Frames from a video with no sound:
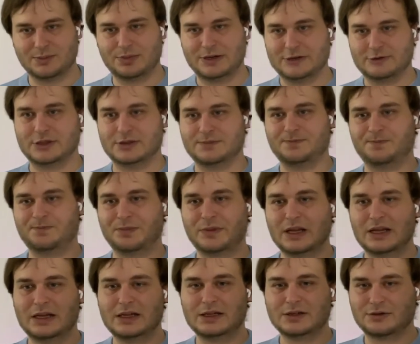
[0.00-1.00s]
power,
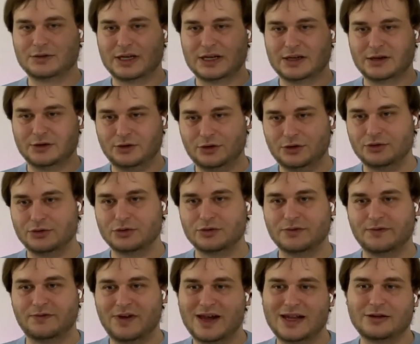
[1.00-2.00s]
to get a new
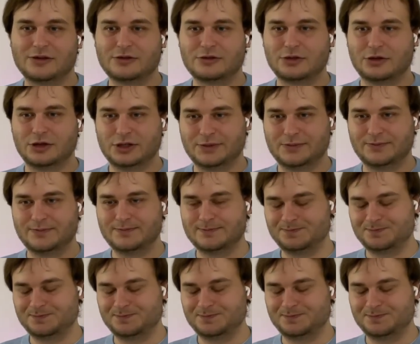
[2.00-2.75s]
valid coin.